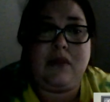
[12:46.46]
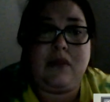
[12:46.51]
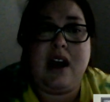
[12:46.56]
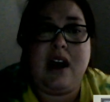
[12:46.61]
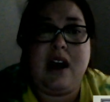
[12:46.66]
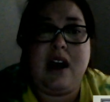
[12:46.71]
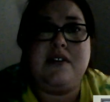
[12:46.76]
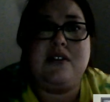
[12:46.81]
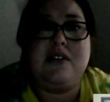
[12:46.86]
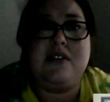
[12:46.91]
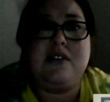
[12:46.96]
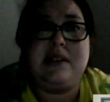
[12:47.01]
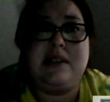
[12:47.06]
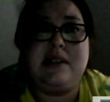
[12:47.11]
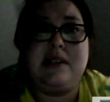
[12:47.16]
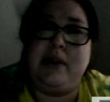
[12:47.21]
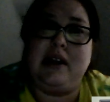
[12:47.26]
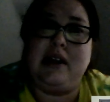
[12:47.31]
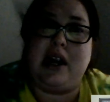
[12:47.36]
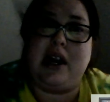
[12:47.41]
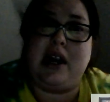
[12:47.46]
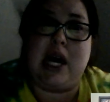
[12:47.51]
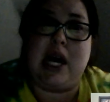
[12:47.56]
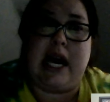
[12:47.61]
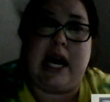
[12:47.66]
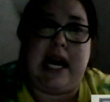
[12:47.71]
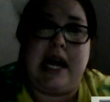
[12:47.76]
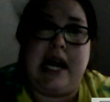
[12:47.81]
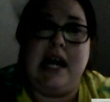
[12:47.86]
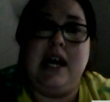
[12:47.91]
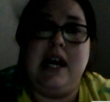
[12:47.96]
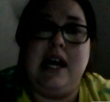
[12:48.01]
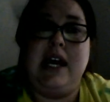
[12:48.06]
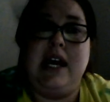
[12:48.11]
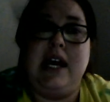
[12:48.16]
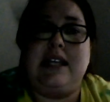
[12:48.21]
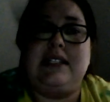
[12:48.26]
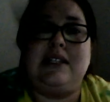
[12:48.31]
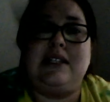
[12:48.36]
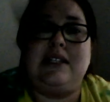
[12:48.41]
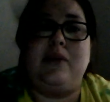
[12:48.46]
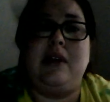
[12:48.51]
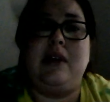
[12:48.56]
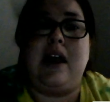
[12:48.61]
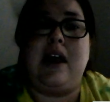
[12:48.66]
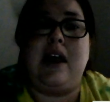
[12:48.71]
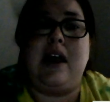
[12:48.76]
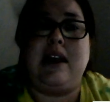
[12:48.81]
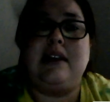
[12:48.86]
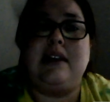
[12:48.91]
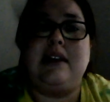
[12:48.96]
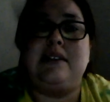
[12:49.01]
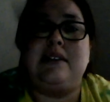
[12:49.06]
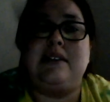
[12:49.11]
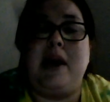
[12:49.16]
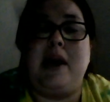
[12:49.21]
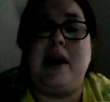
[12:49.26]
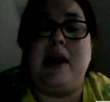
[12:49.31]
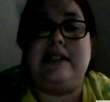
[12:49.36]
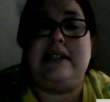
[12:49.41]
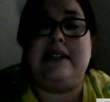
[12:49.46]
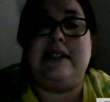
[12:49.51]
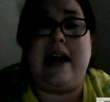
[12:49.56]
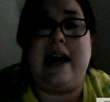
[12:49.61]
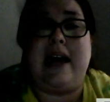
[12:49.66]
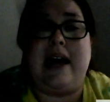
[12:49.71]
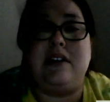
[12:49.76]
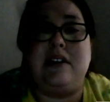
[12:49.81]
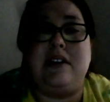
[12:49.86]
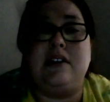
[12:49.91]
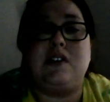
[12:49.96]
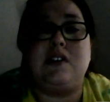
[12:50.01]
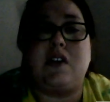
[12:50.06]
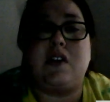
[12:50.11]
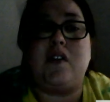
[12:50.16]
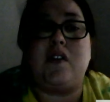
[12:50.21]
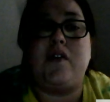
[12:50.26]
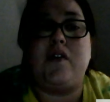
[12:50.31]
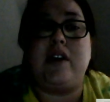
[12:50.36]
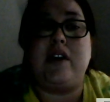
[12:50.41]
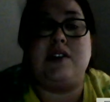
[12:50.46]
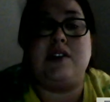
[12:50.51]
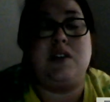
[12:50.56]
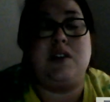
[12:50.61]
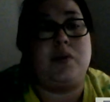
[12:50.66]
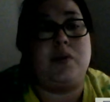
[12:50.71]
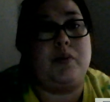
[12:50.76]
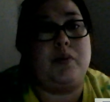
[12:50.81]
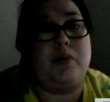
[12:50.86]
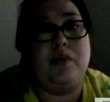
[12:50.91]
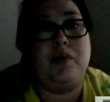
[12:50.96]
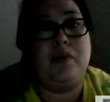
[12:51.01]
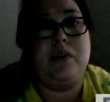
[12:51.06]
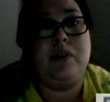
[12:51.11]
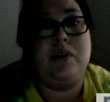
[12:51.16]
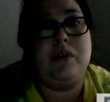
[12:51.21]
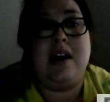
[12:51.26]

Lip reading: Another similarity is the reliance upon data to serve as the root